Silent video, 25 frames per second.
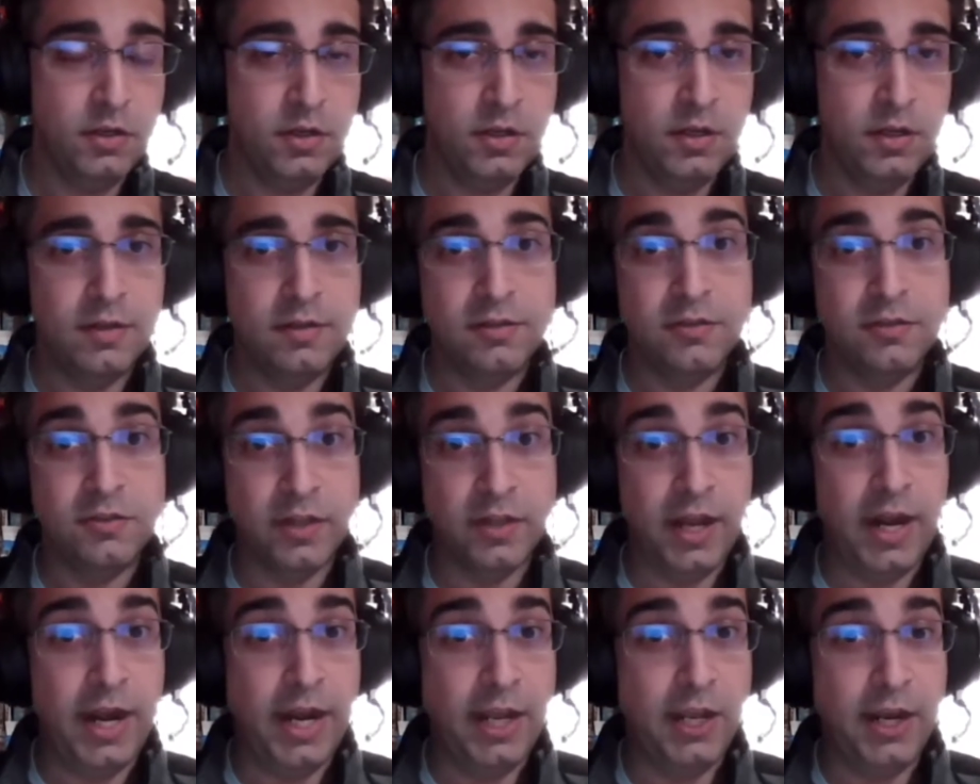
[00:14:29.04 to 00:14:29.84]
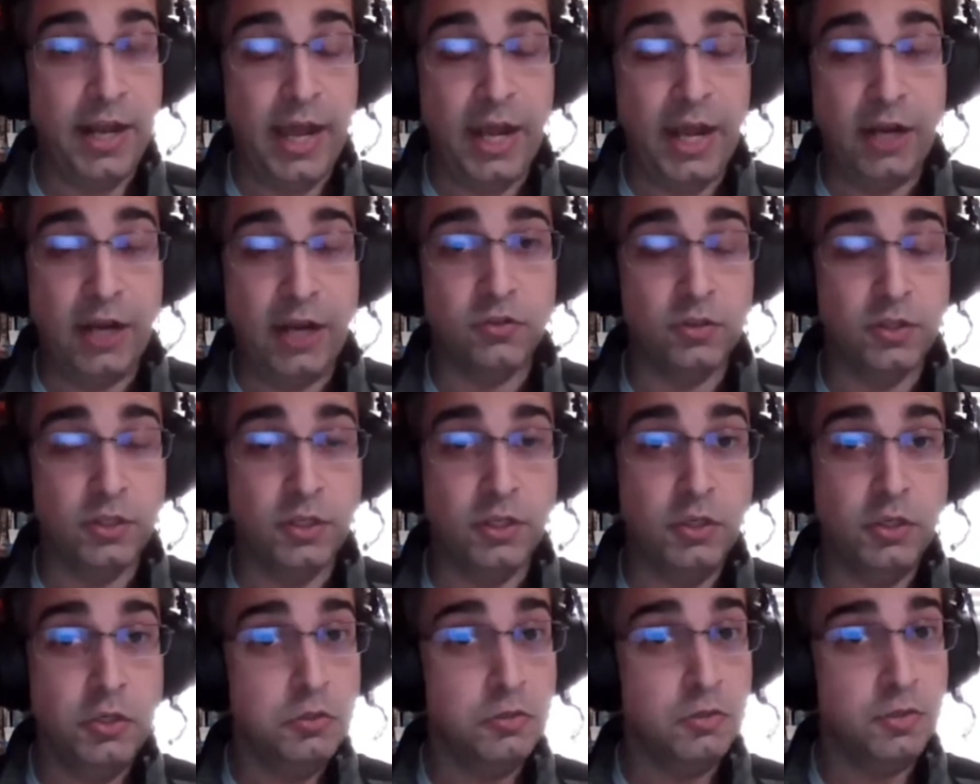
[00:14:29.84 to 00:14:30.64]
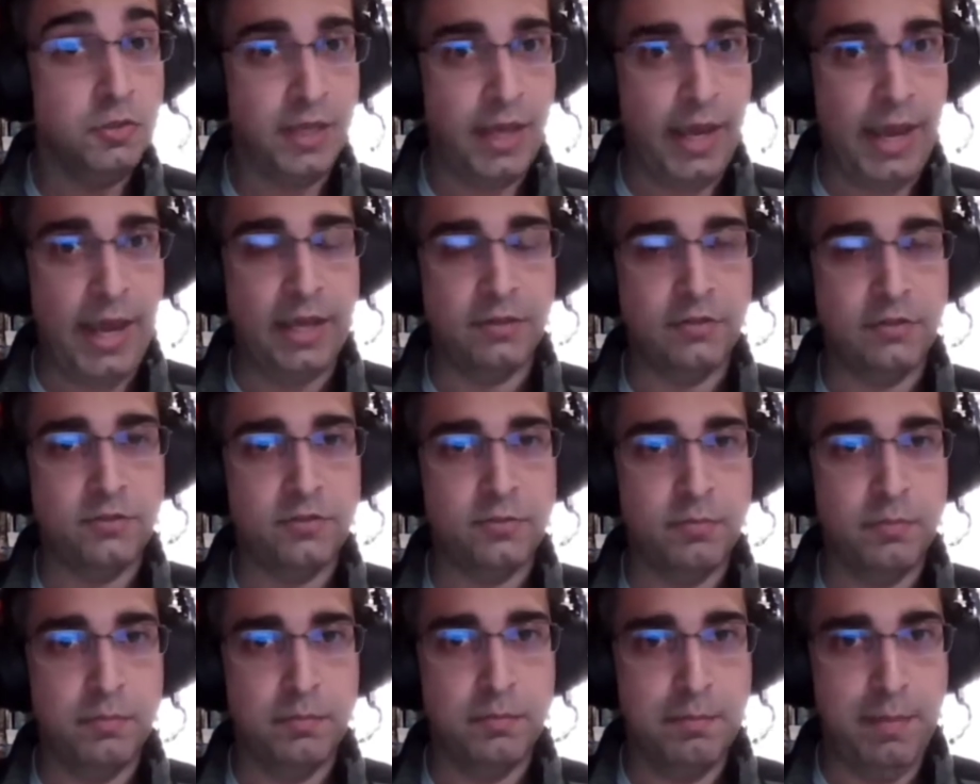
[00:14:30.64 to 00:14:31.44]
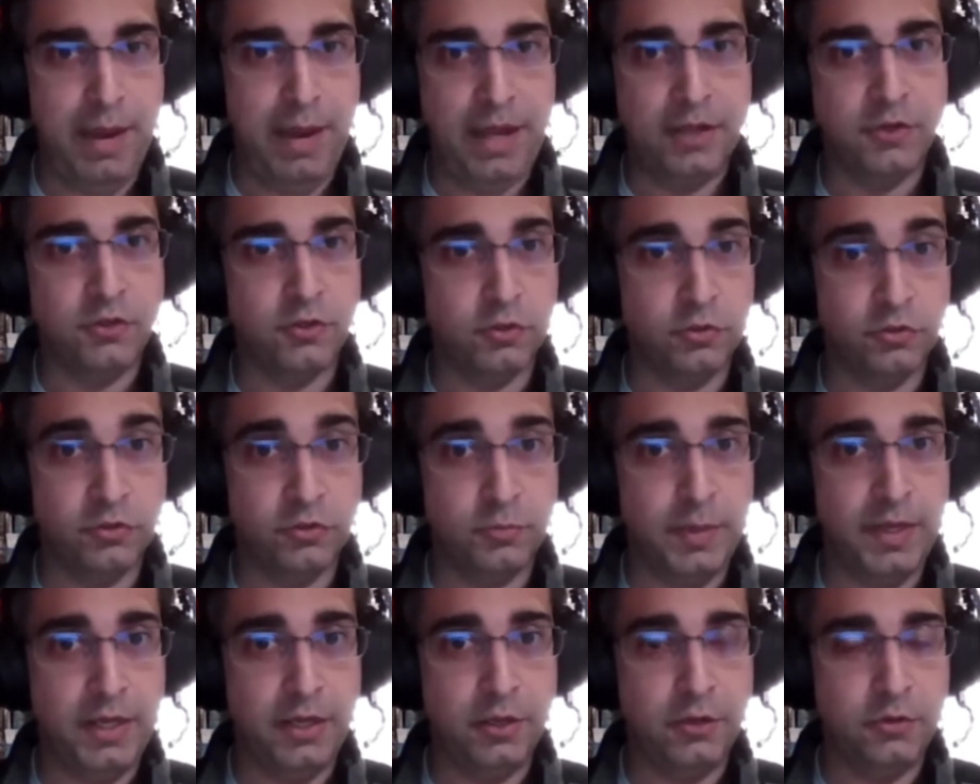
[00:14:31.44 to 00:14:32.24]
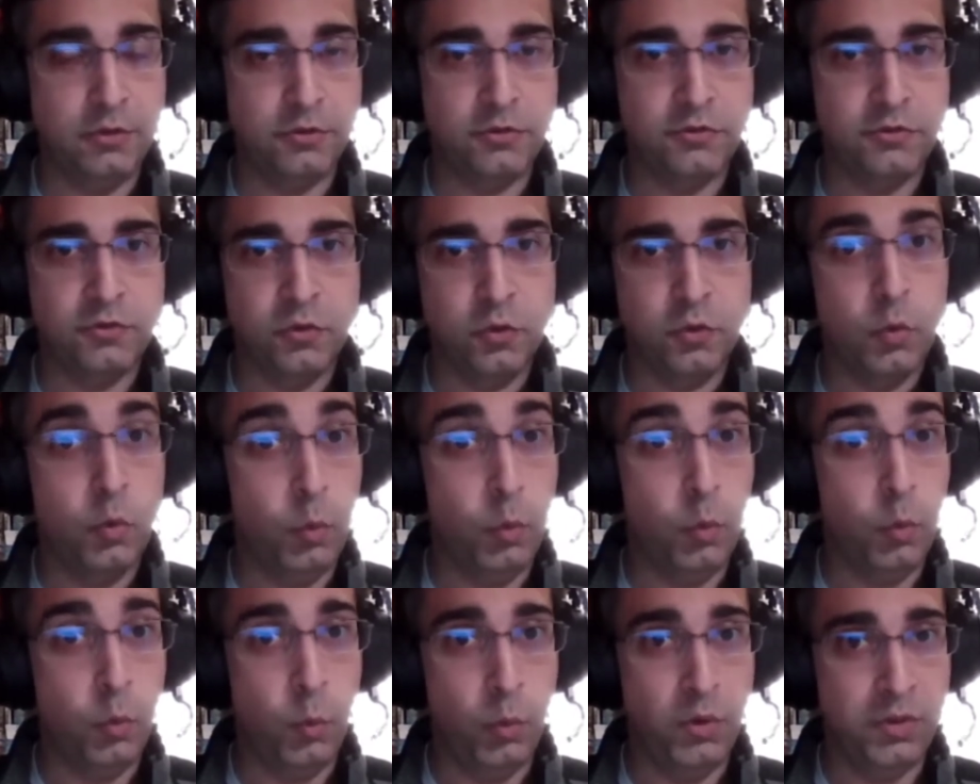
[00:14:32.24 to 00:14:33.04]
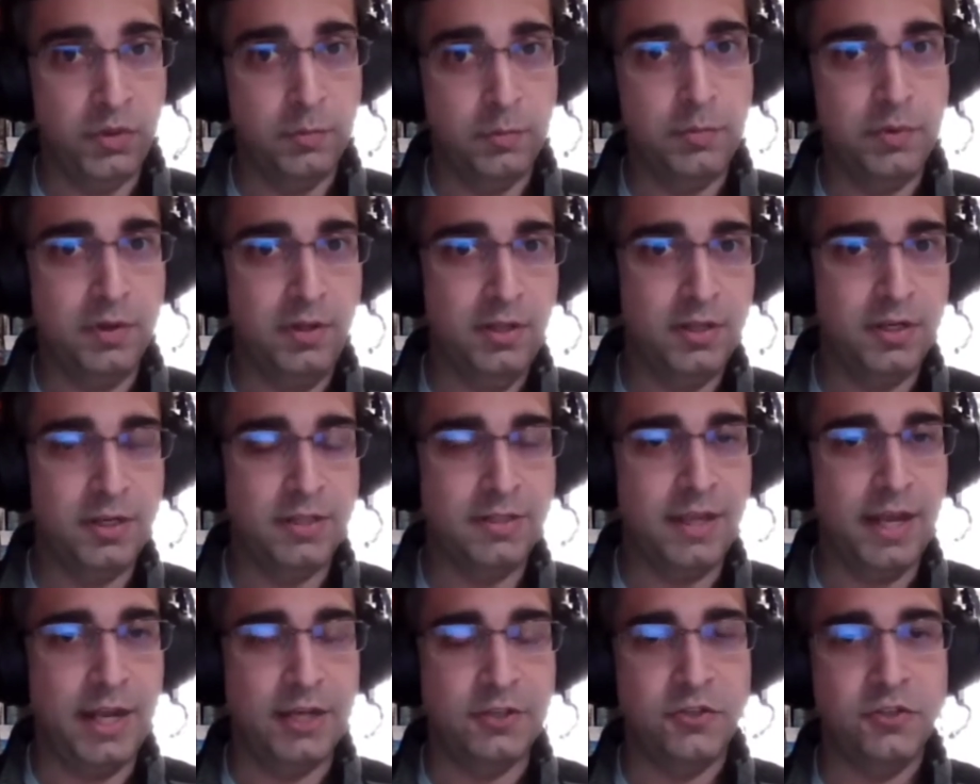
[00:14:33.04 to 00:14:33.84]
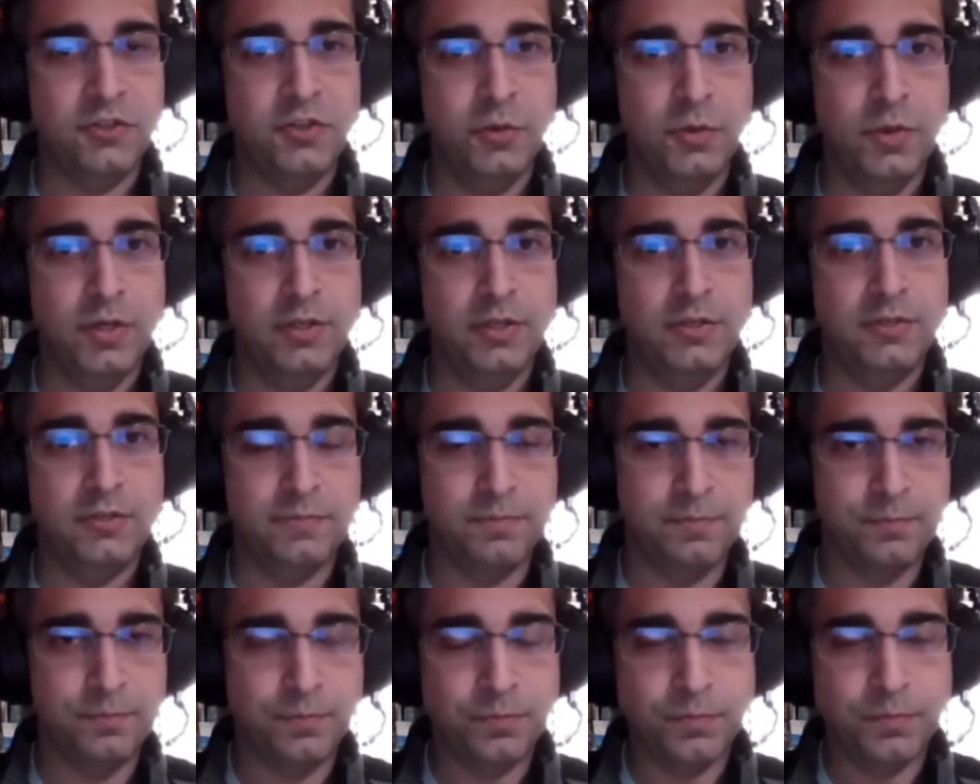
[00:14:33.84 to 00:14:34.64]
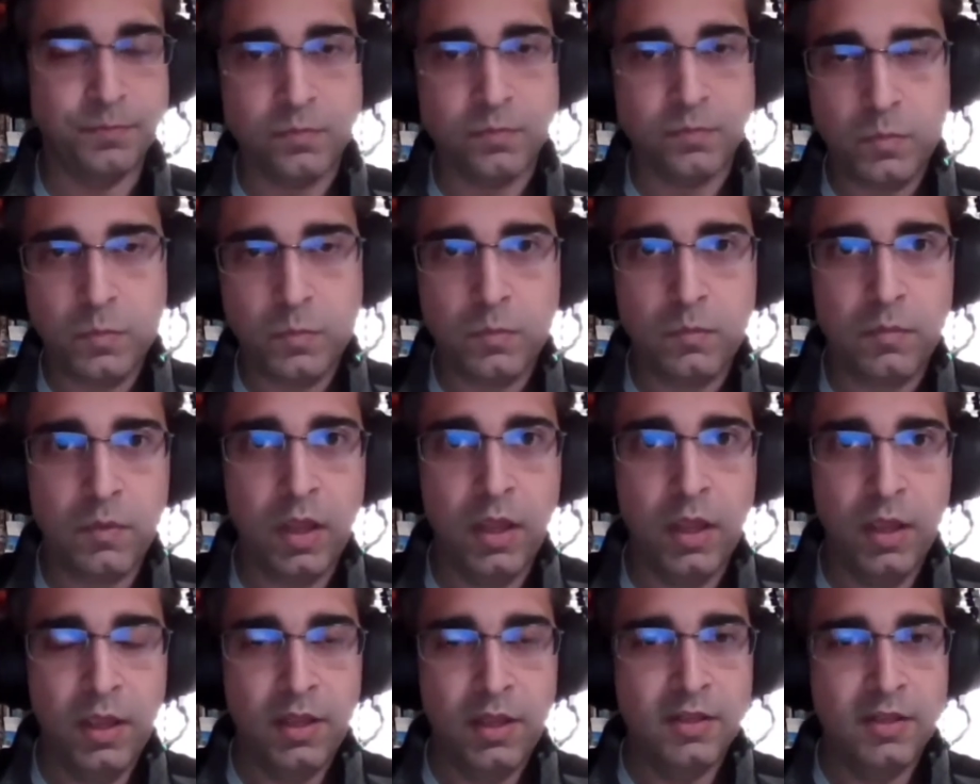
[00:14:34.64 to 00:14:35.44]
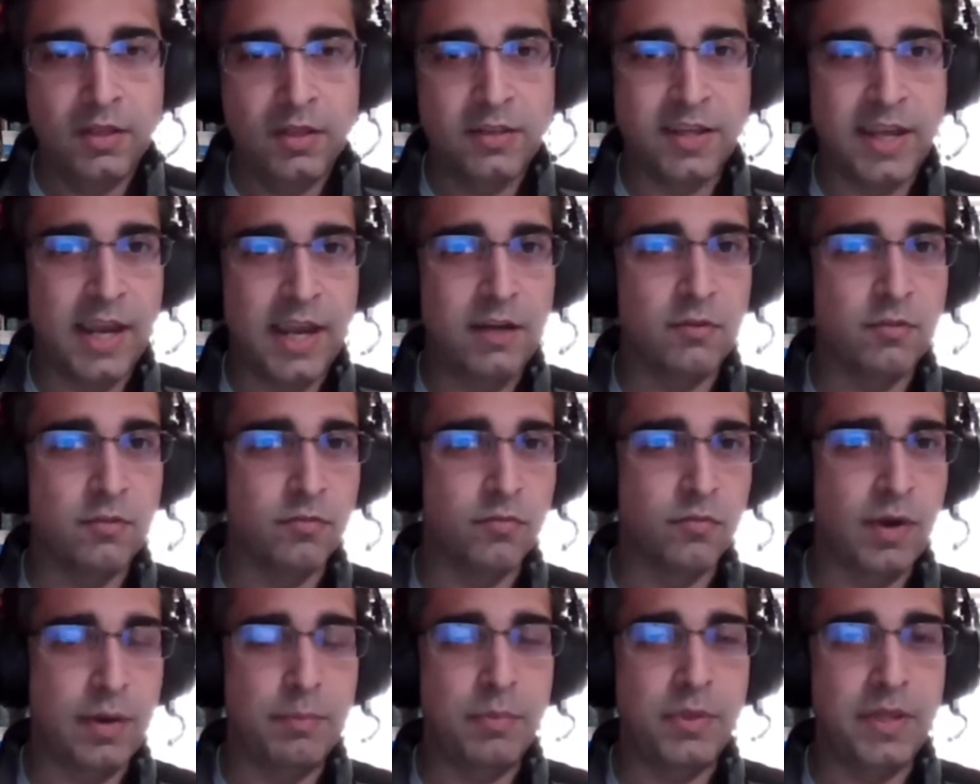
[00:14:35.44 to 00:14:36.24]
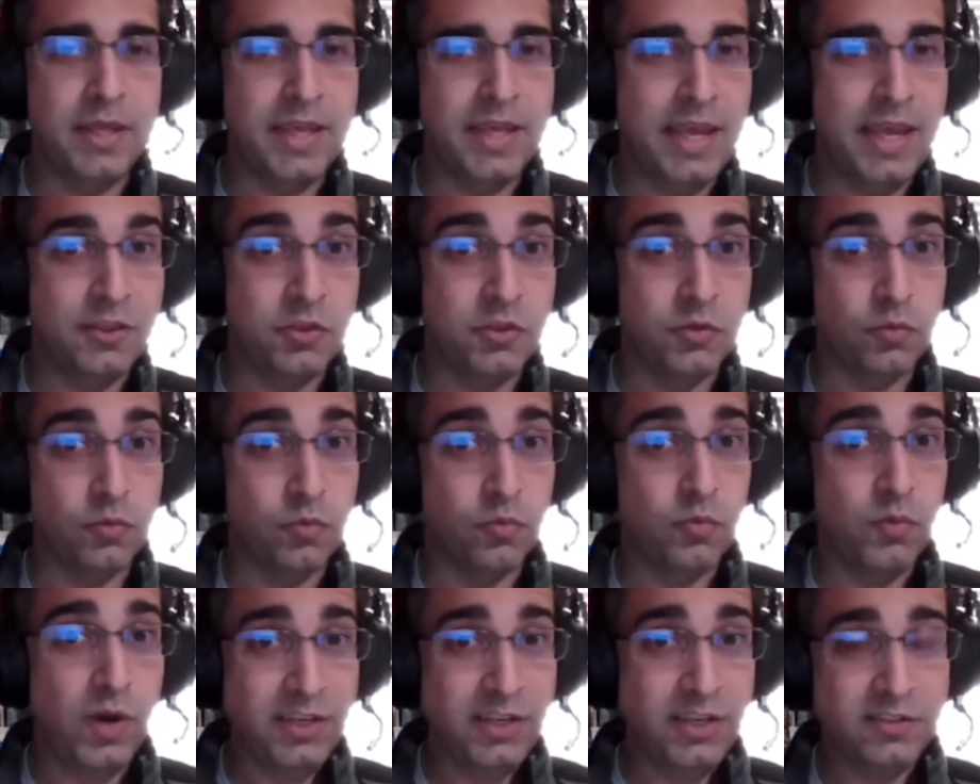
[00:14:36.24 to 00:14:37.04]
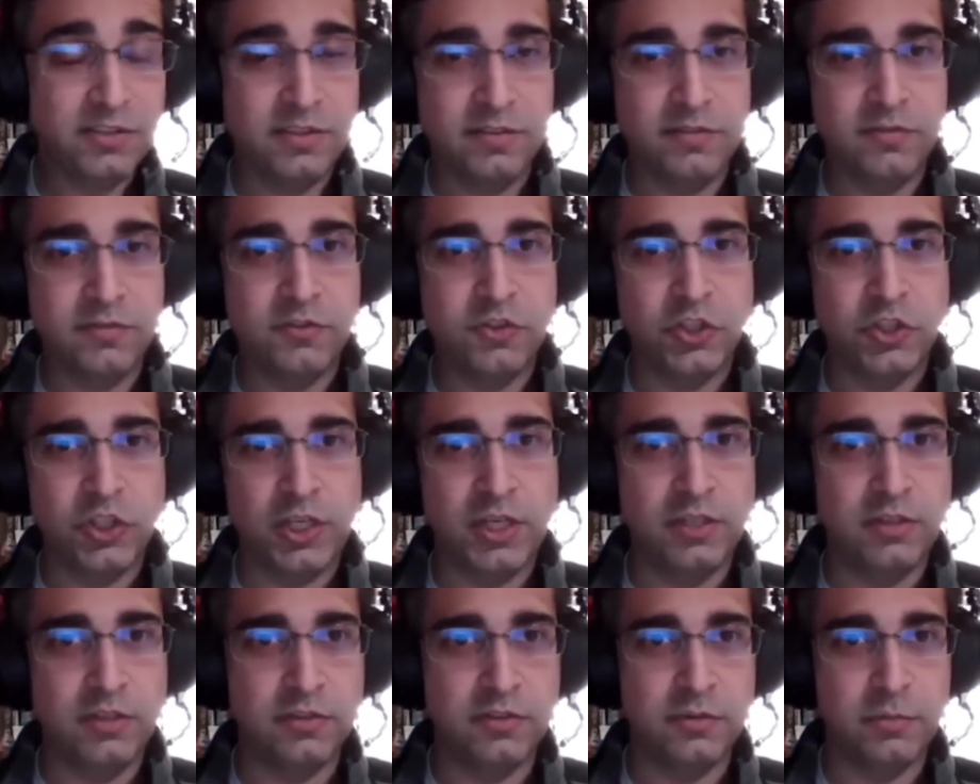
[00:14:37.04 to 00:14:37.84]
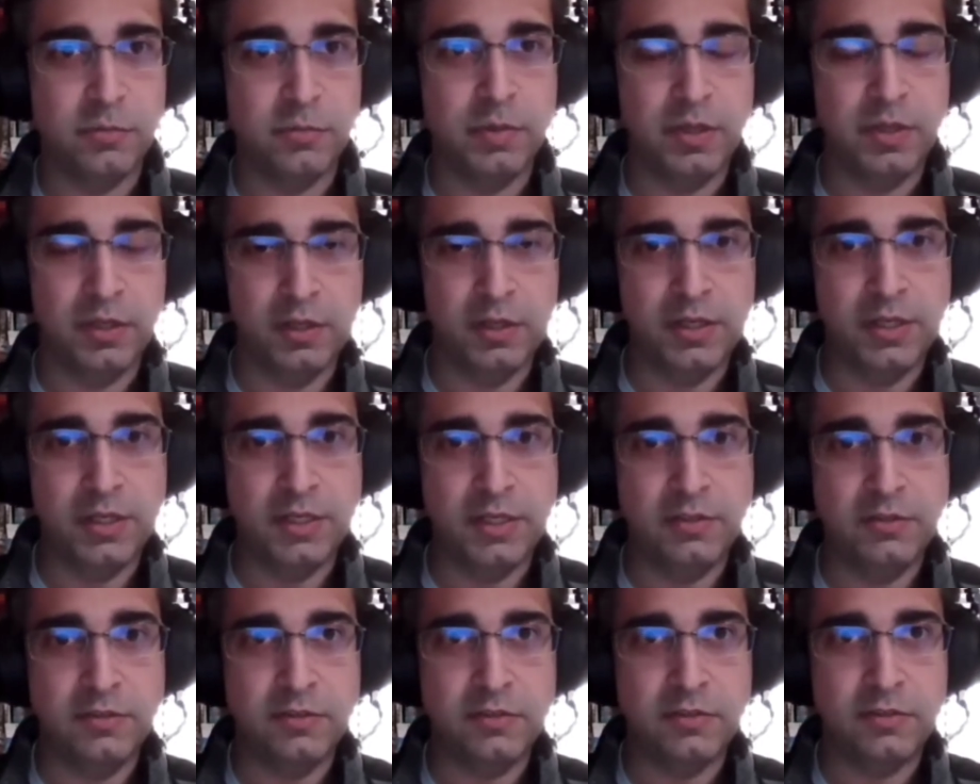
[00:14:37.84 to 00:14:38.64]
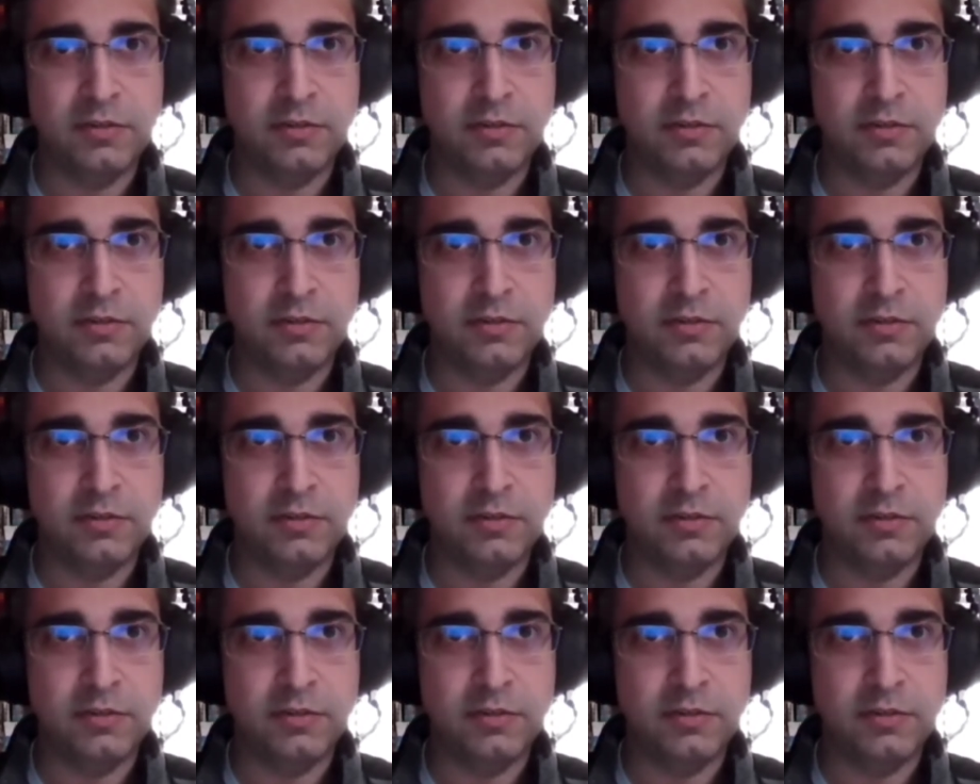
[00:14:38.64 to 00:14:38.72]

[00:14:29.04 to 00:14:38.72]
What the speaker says: so that I could actually cast magical spells with a bullet attached to it. To kind of replicate the rest of Gene's abilities,